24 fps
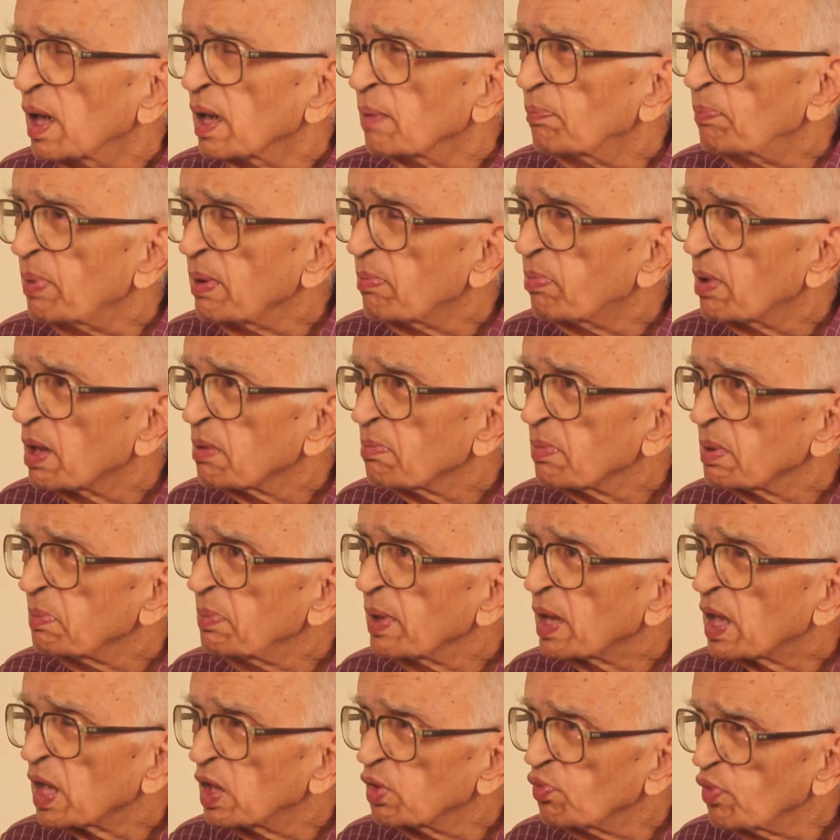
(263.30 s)
People must be
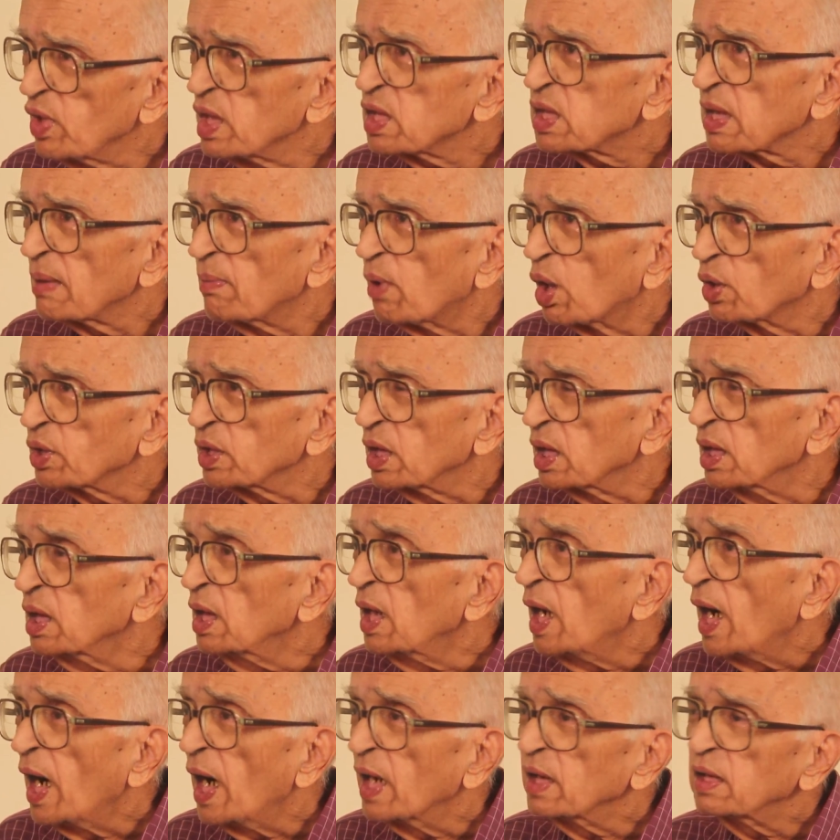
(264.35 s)
convinced about it.
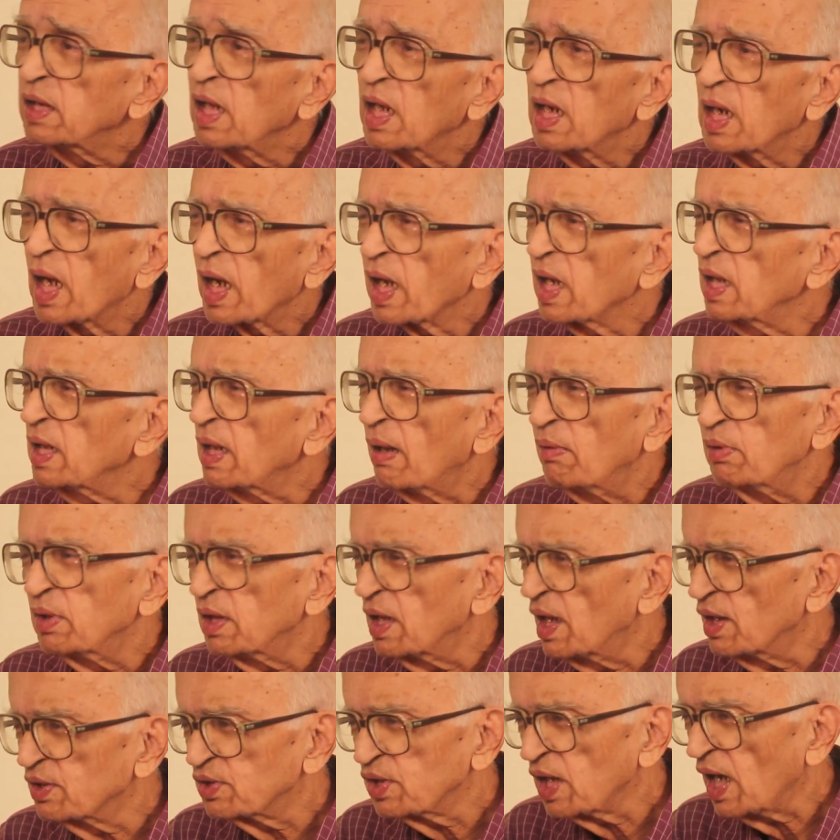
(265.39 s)
And there again,
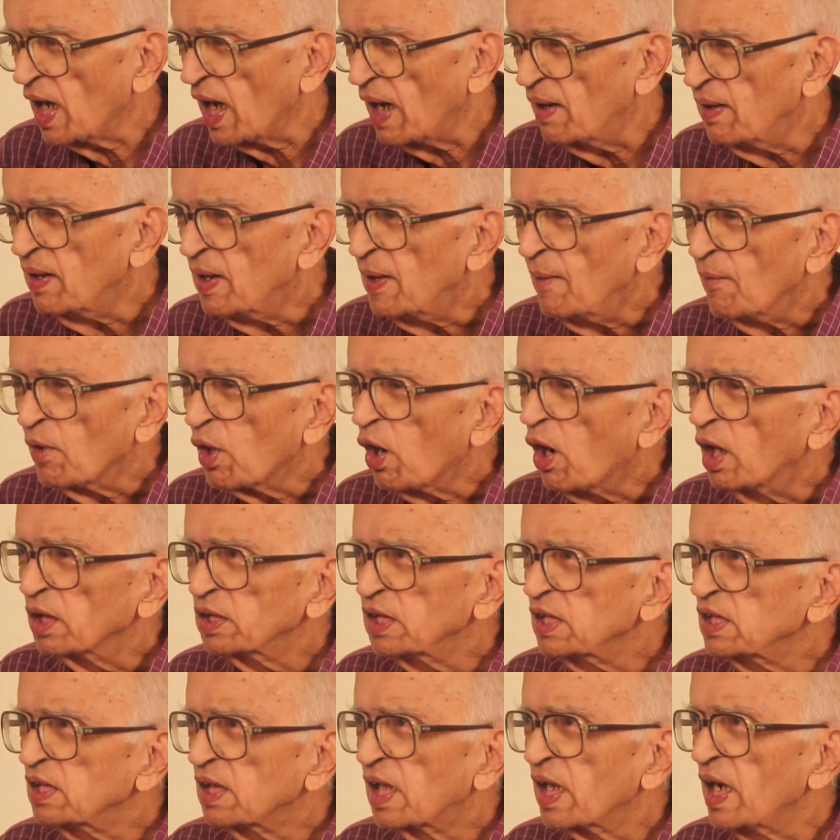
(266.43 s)
I say, all
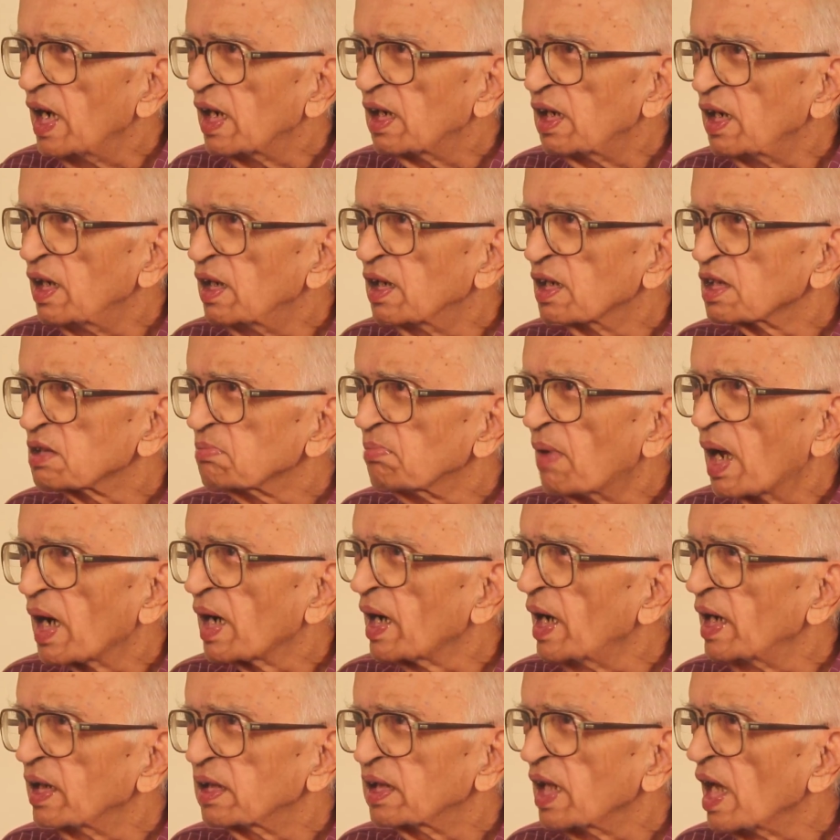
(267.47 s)
these great leaders,
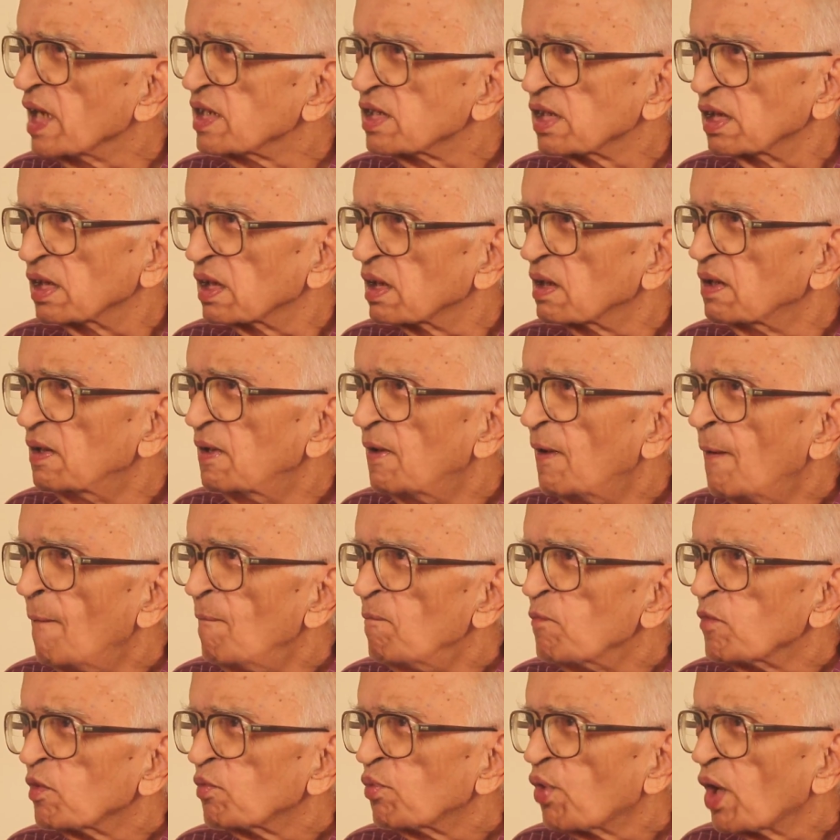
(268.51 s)
Margaret Thatcher,
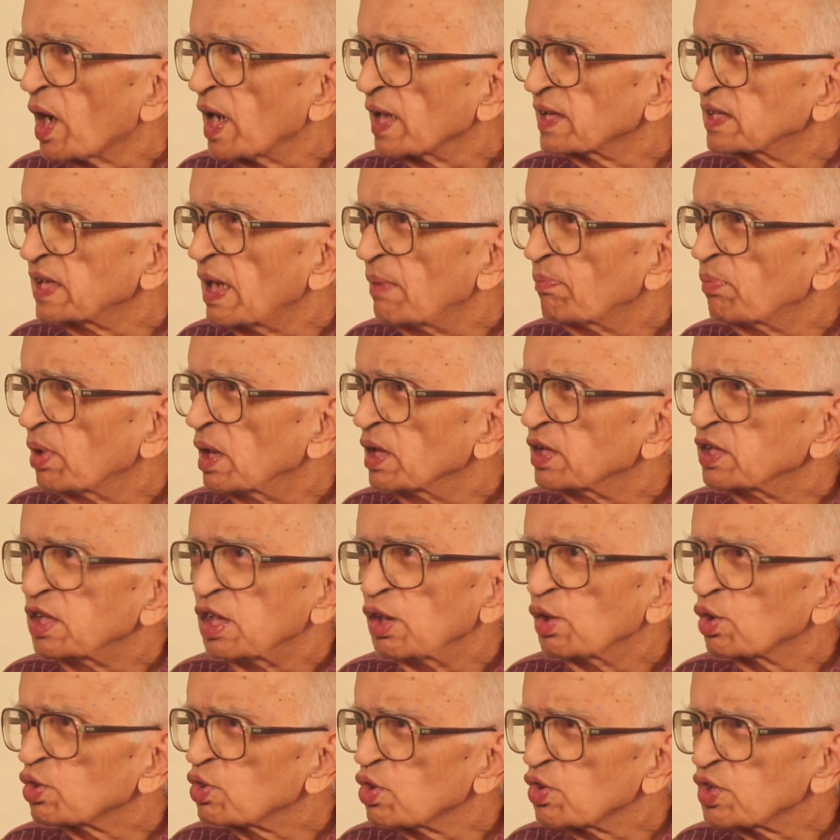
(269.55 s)
for example, she
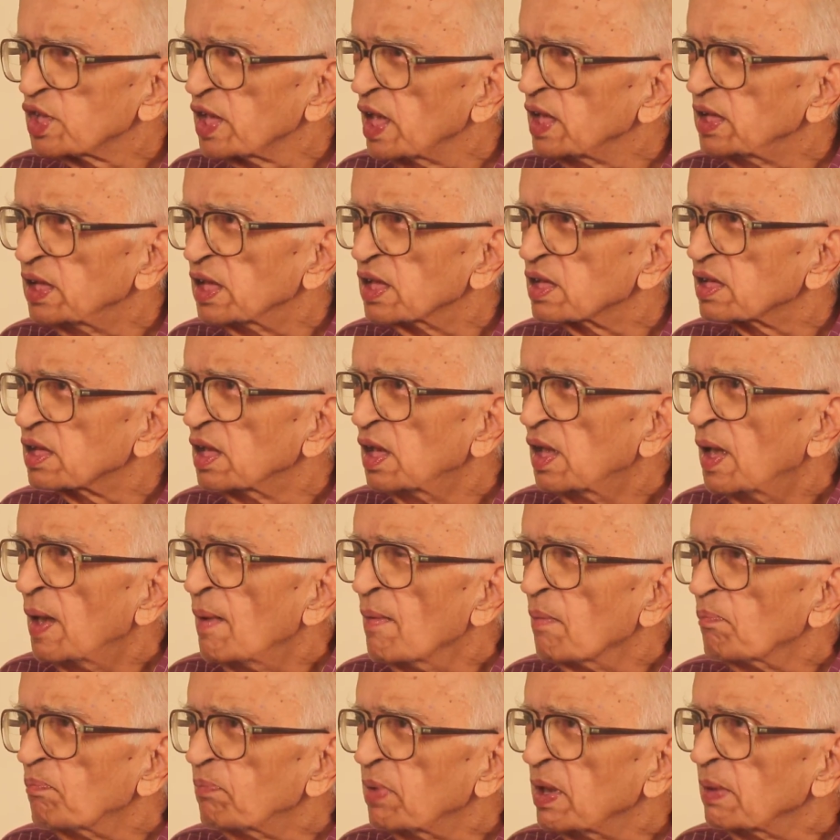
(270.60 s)
used to say this.
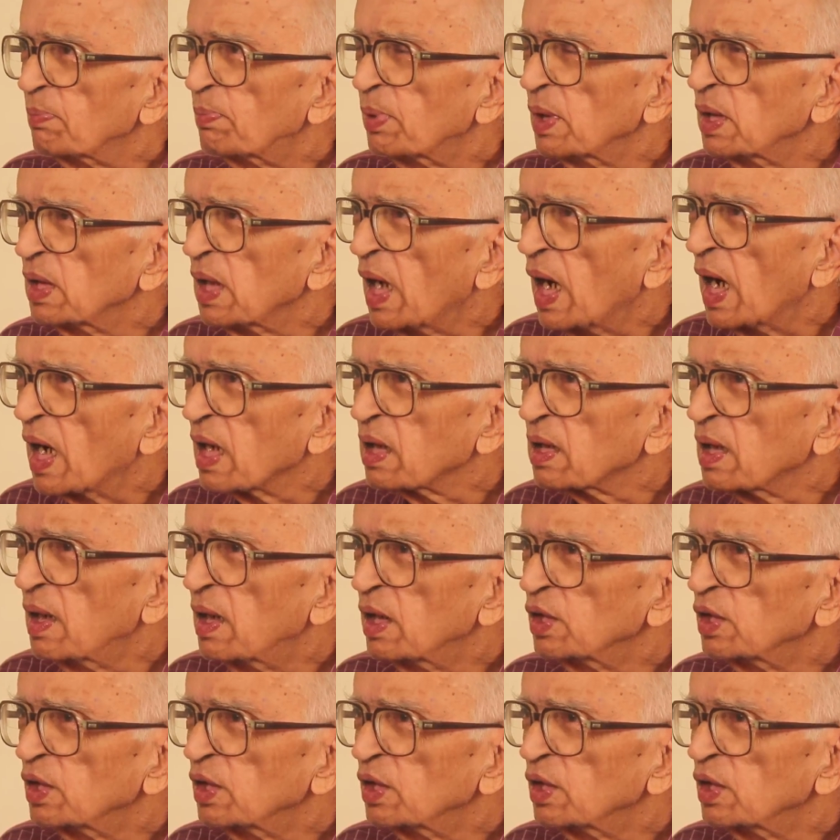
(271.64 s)
People are,